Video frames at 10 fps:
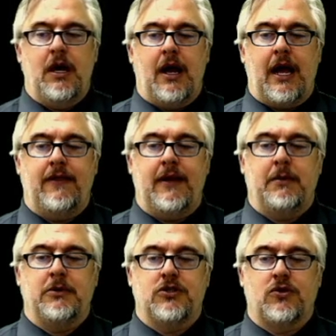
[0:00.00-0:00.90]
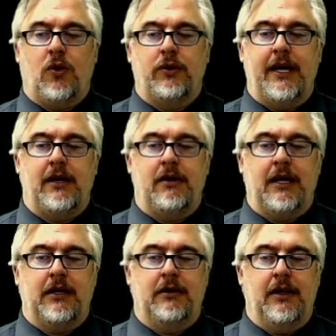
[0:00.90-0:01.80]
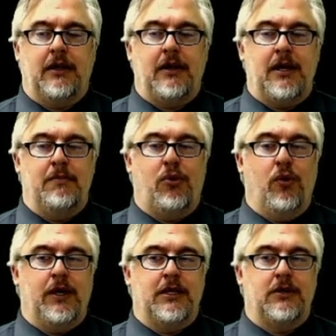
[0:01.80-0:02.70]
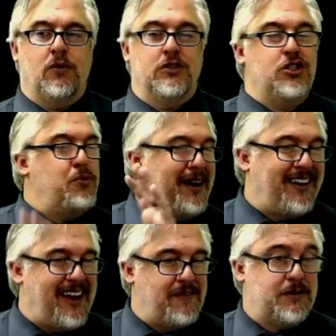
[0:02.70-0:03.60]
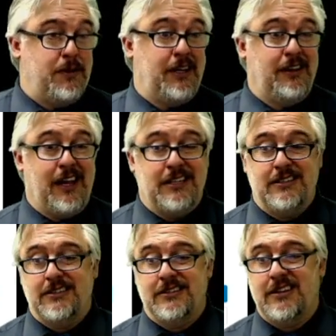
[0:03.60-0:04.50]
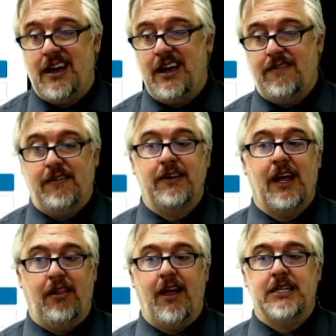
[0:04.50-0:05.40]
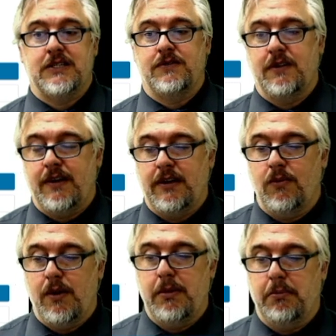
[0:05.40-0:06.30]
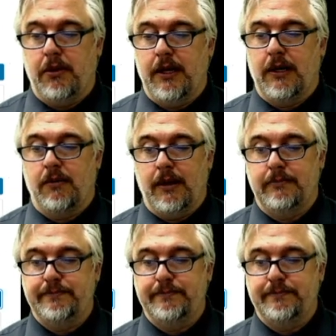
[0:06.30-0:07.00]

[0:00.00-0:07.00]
And then I'm going to scroll down and click import into course. You may not have as many classes as I have. I've got lots of stuff out there where I've been playing around.